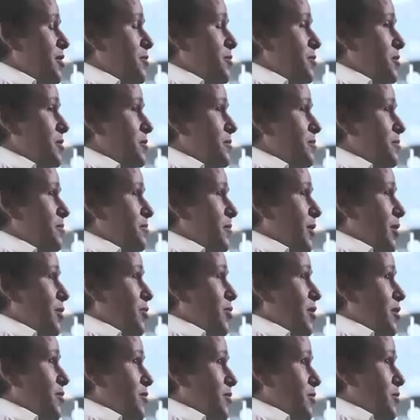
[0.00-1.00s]
was my
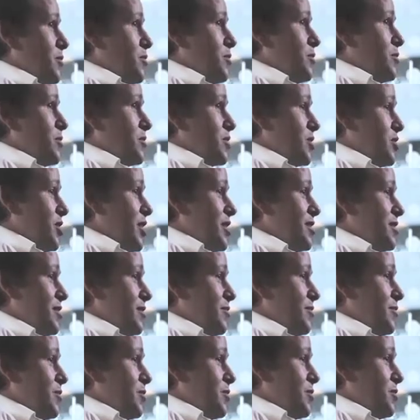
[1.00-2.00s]
wife who
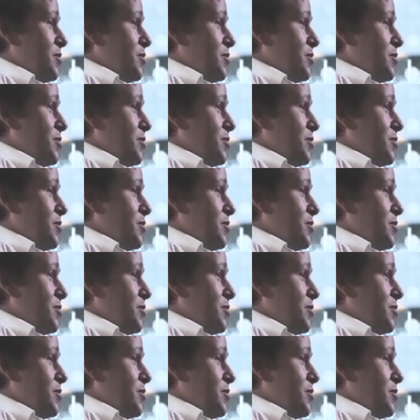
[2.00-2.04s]
suggested that,